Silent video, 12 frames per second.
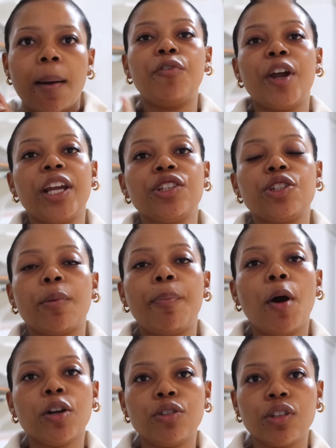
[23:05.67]
French,
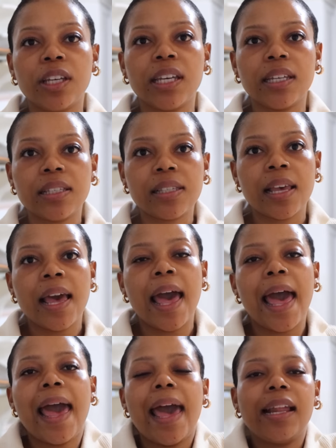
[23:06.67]
Portuguese,
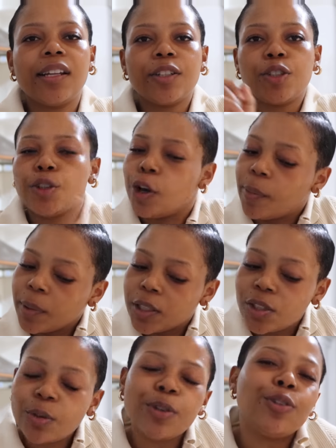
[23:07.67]
and German.
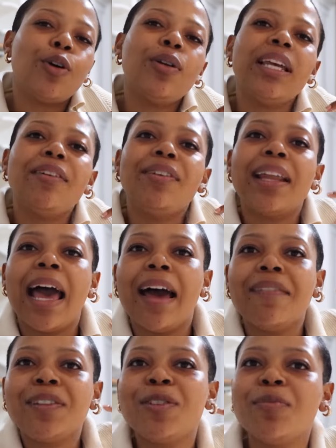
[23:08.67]
So you don't even
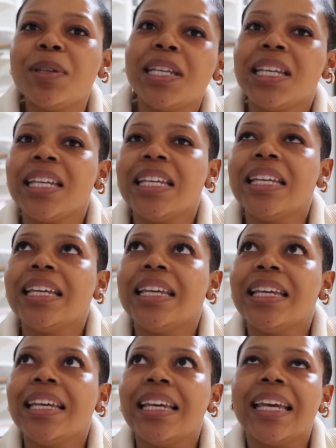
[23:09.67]
have to be
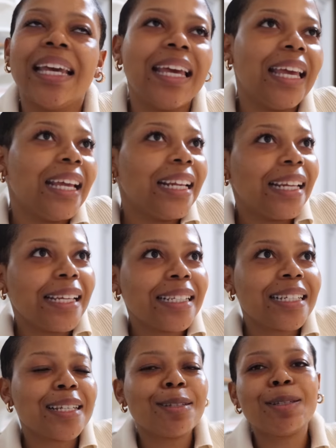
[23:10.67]

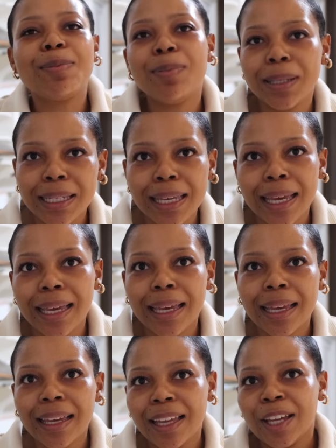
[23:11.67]
English
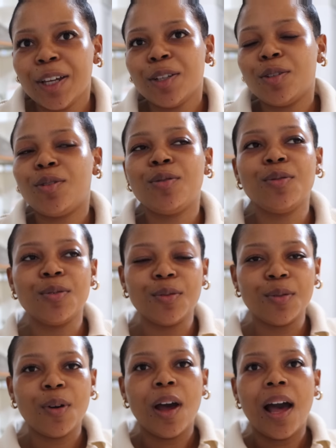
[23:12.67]
speaking to
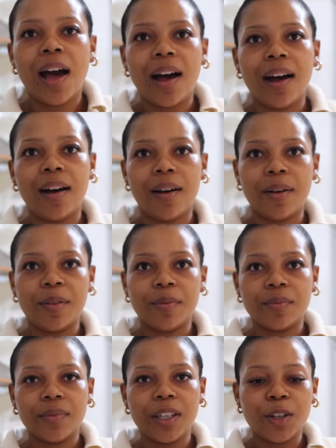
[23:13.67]

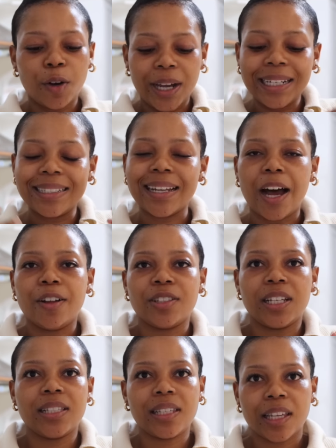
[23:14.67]
you know,
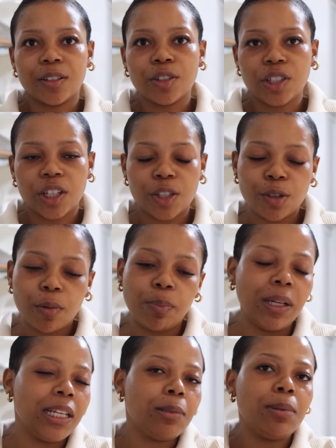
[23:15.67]
indulge in Skillshare. So
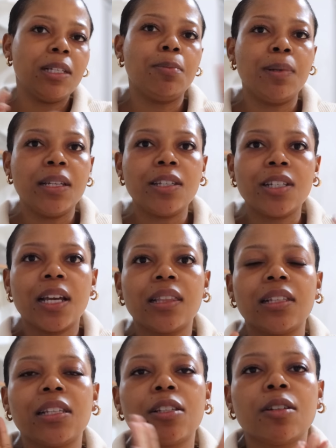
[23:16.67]
please check
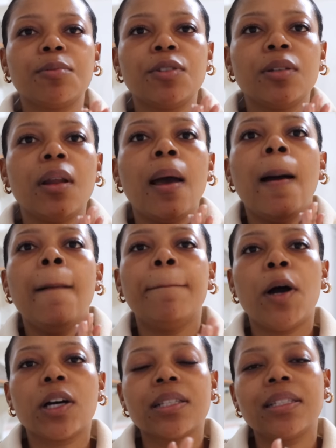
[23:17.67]
the description
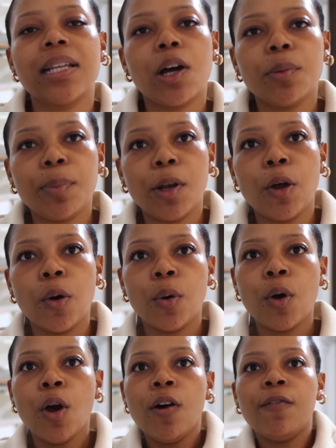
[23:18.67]
box down
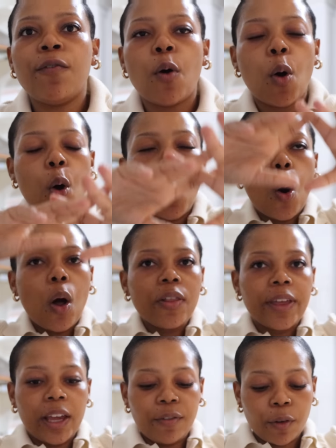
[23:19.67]
below for all
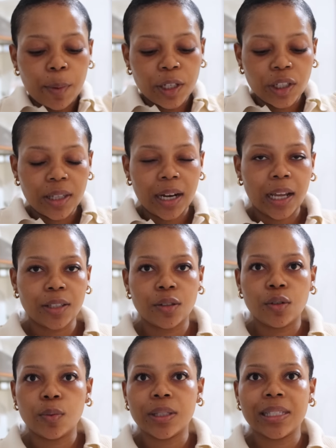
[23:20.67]
the information that has to
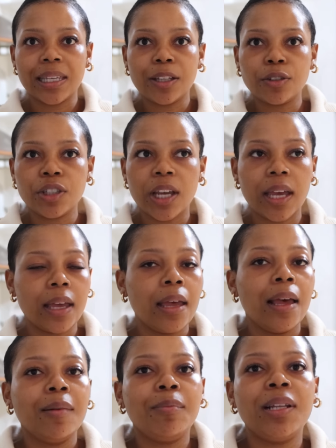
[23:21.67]
do with Skillshare.
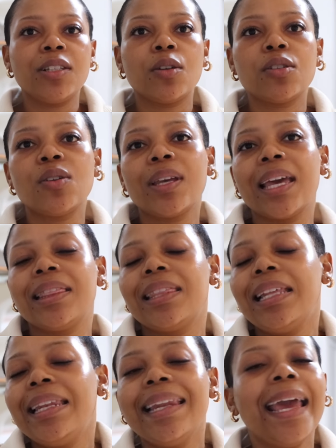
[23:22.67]
Please also get
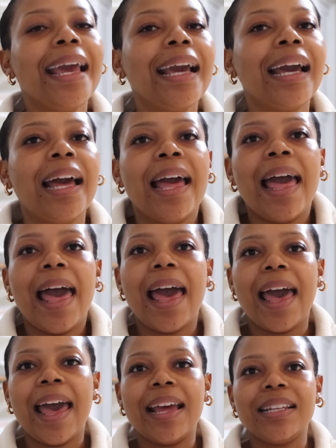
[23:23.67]
the link,
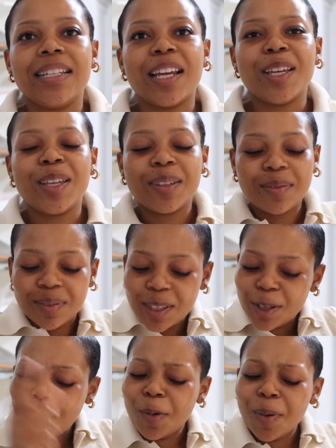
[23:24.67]
and
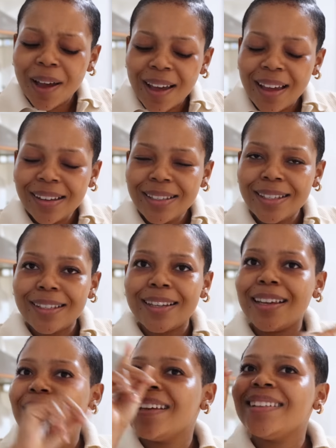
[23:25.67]
you know what,
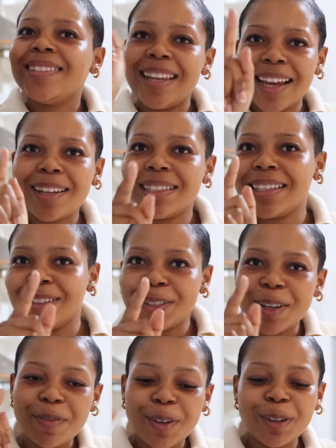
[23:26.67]
check out
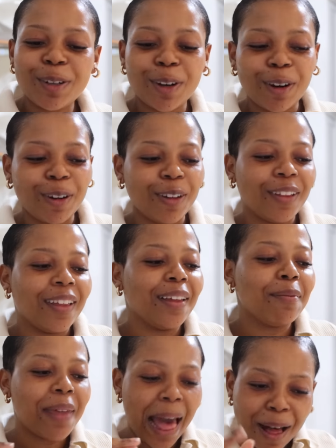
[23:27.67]
Skillshare for your girl.
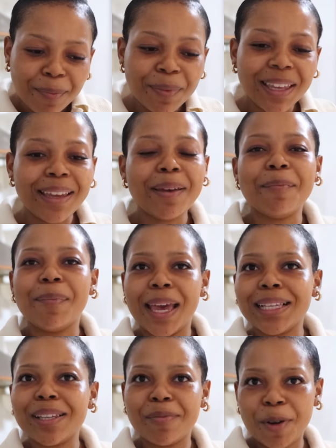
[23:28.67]
Help me
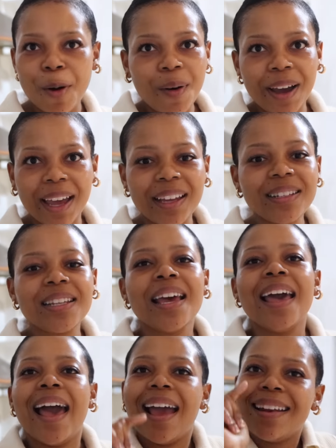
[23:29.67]
make some coins
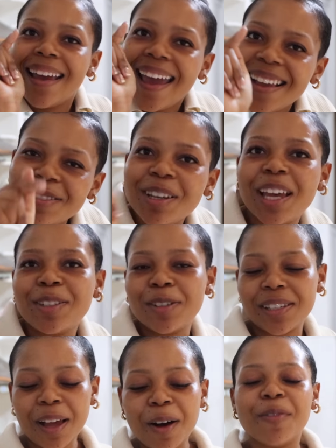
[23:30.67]
and educate
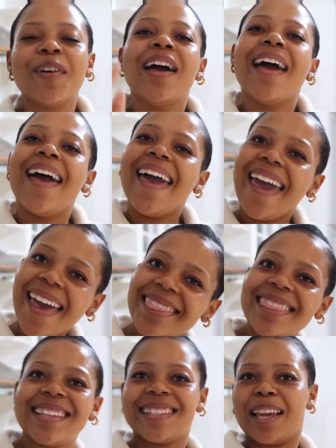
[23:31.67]
yourself
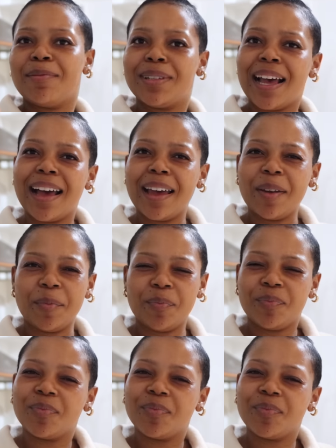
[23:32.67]
at the same time.